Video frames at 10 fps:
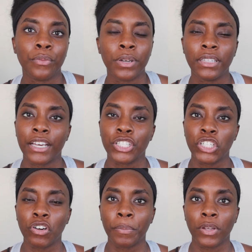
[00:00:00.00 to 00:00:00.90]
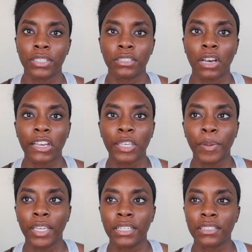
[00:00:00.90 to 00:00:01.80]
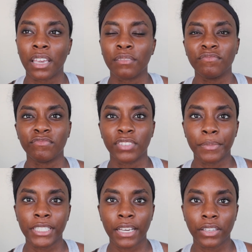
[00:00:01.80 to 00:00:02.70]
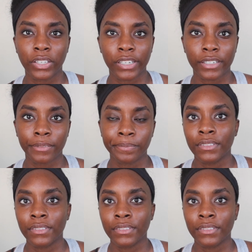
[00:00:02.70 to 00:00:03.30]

Wouldn't that show up on this document? He's like, Hmm, let me take a look.